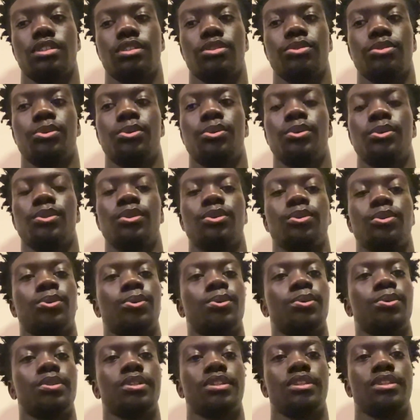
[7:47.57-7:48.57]

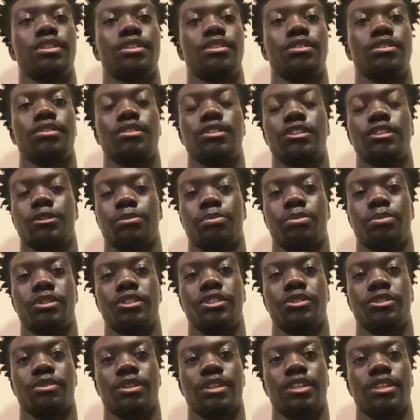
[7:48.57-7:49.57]
all the
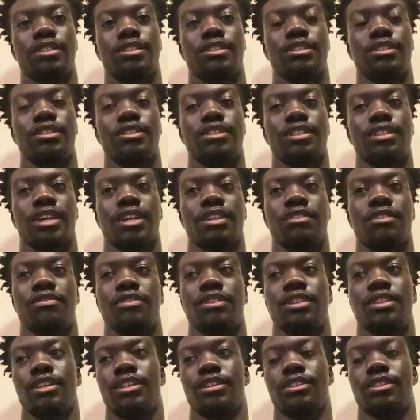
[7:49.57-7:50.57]
spirituality side of
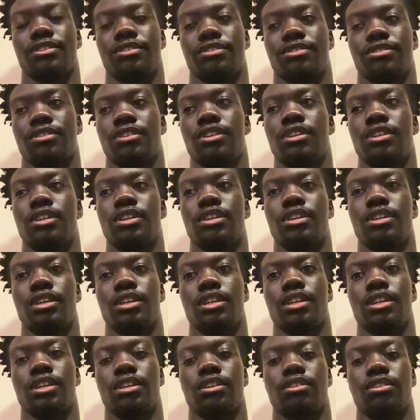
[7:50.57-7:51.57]
things
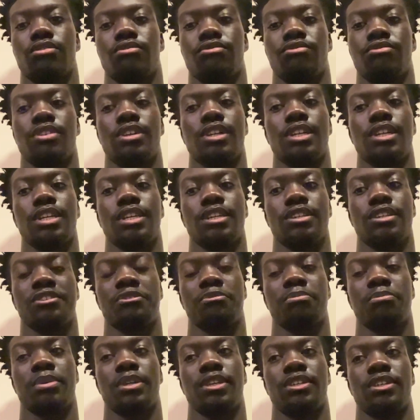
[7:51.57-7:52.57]
really is
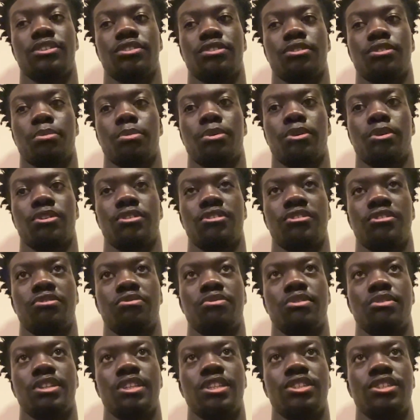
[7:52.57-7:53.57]
based upon is
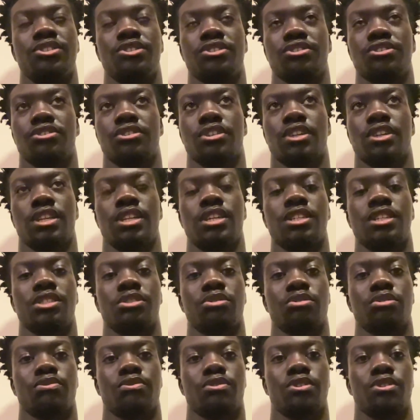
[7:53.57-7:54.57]
really just
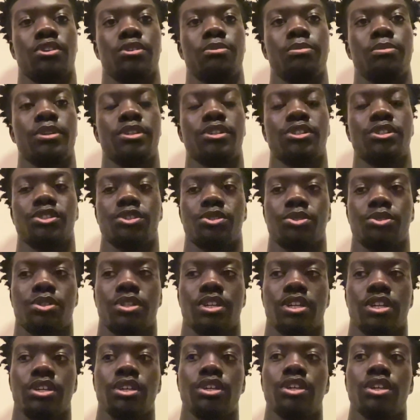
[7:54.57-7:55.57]
connecting with God, making sure
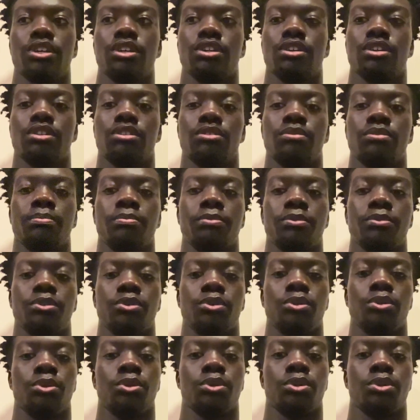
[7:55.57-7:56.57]
that
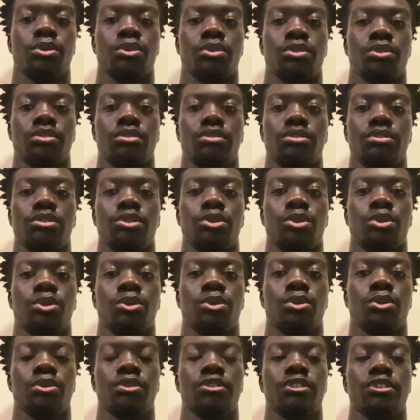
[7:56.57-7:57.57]
you
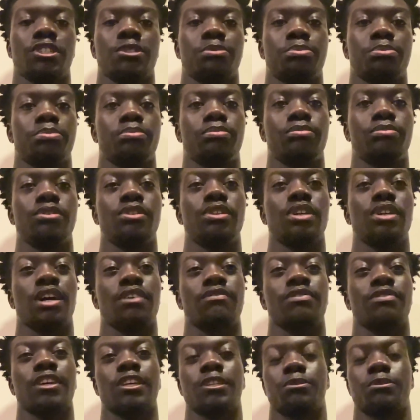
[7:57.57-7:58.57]

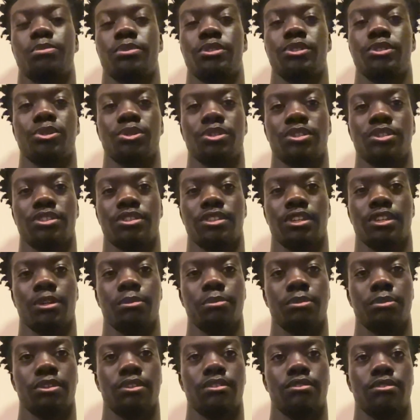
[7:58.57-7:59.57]
have that spiritual
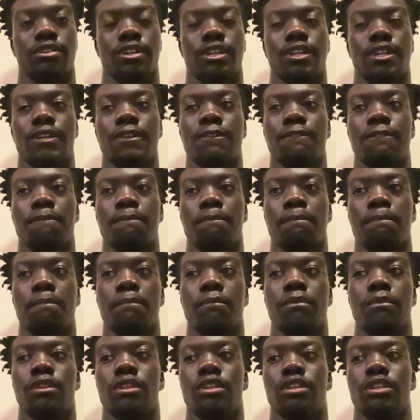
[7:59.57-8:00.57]
discernment, right?
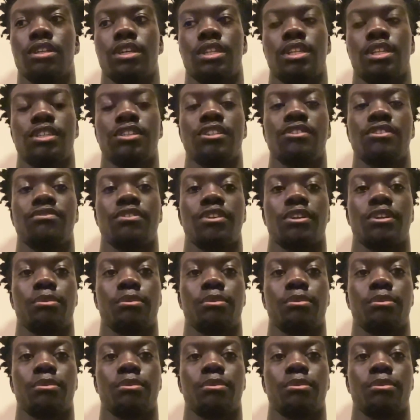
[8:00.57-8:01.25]
And this is very